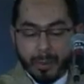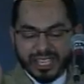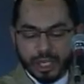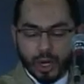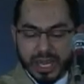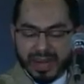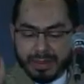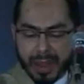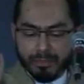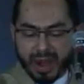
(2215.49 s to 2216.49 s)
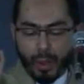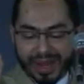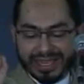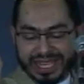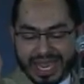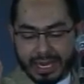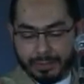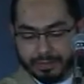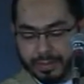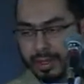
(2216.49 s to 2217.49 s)
But she told him, "Remember one
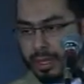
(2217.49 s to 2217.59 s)
thing.